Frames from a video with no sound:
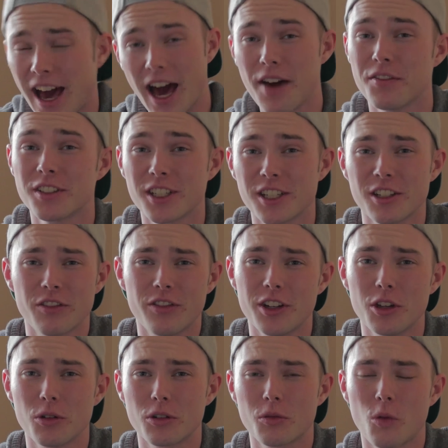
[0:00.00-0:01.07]
haven't done a
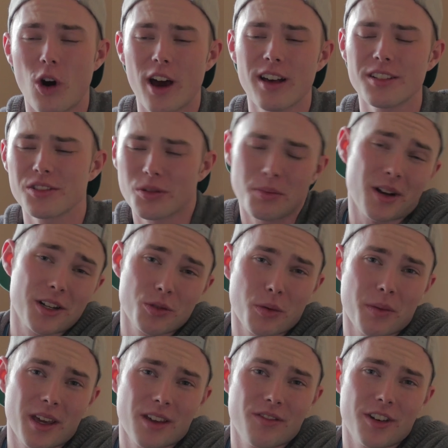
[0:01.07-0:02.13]
video in a while, so might as well
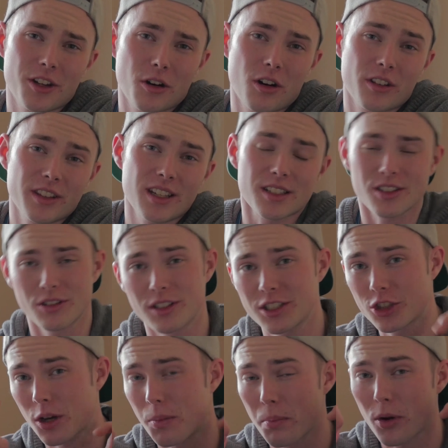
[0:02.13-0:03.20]
make a video on this. So let's
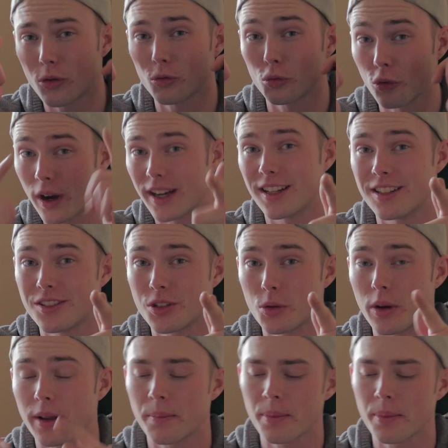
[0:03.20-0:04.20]
jump right into it.